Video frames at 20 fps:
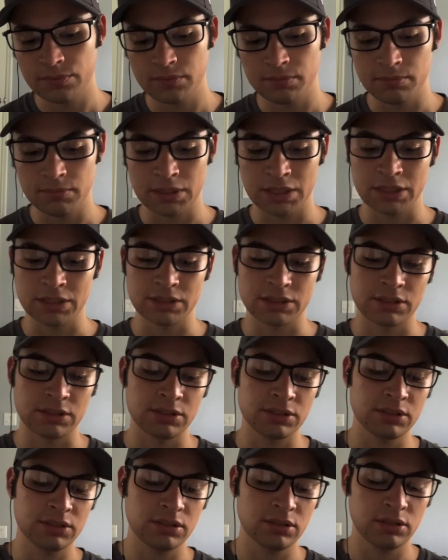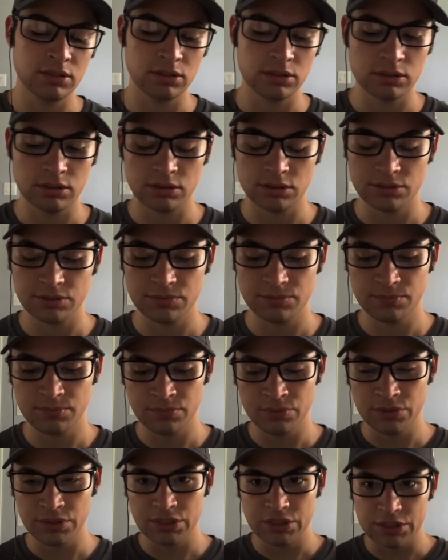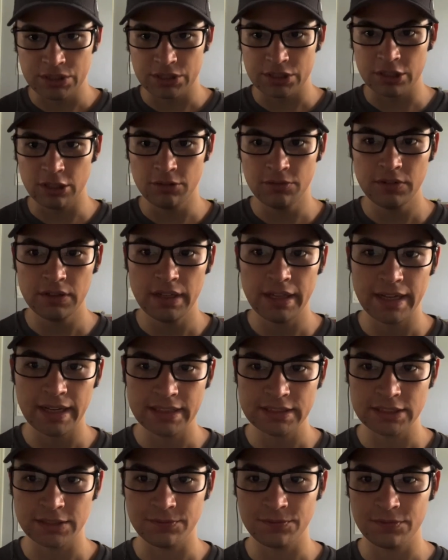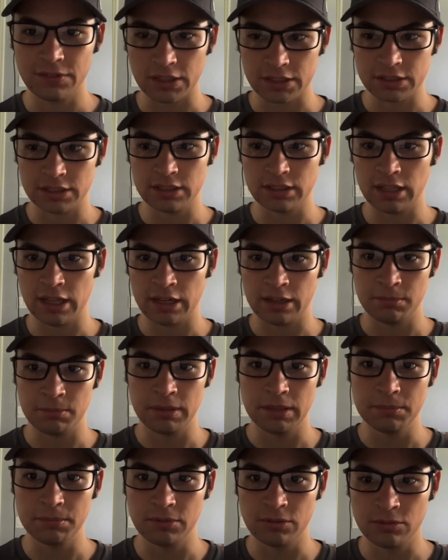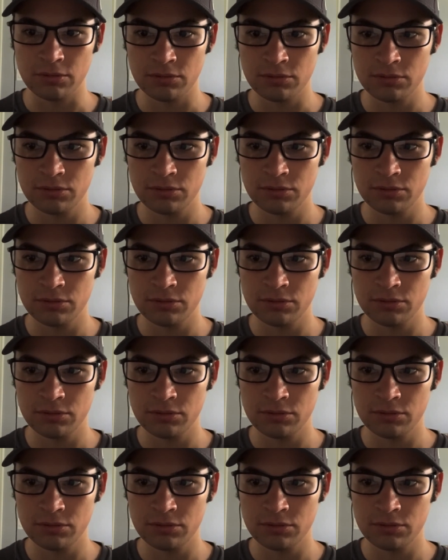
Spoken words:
Because COVID has affected a lot of people